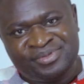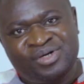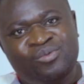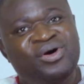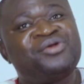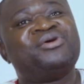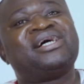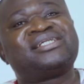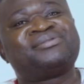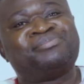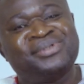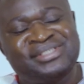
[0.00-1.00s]
When you are
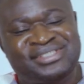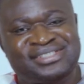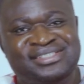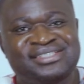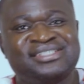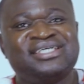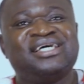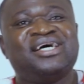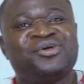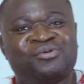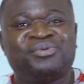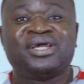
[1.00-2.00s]
at peace,
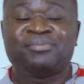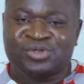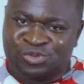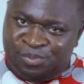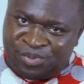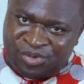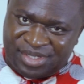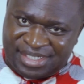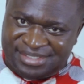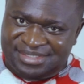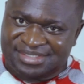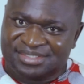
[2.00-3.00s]
you'll be able to
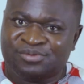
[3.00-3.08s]
progress.